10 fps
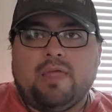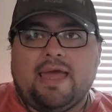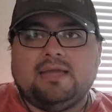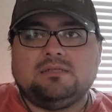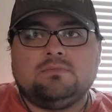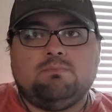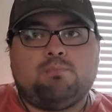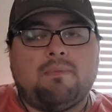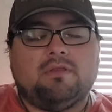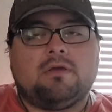things,
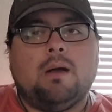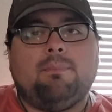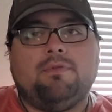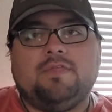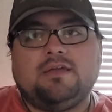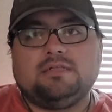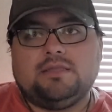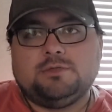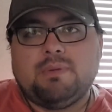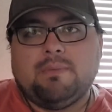maybe the couple of things
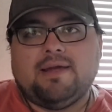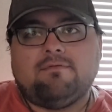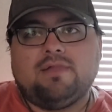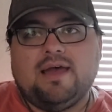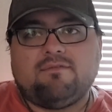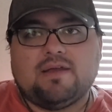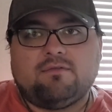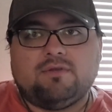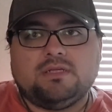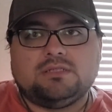that these people have left
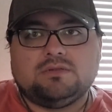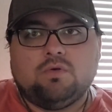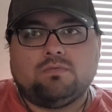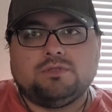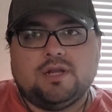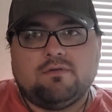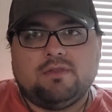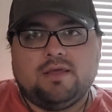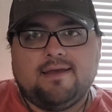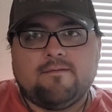after these storms and
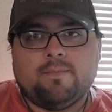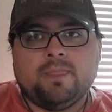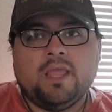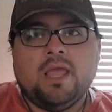everything,